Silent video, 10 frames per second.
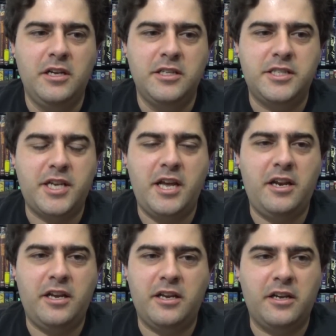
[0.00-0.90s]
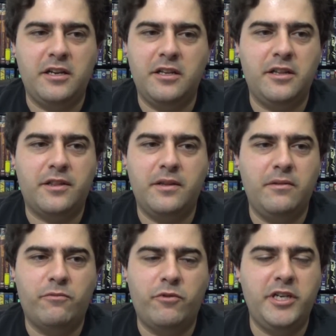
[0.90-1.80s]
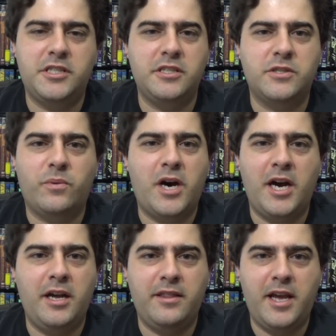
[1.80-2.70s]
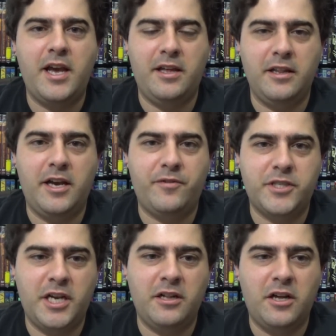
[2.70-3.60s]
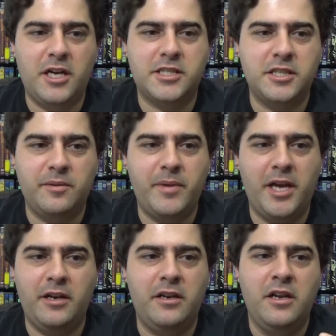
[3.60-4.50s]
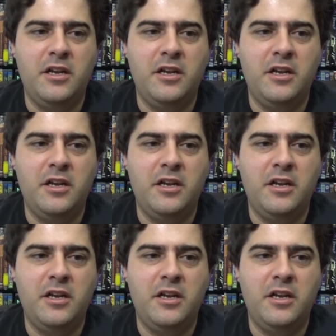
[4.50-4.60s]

stating reasons why they had left Channel Awesome and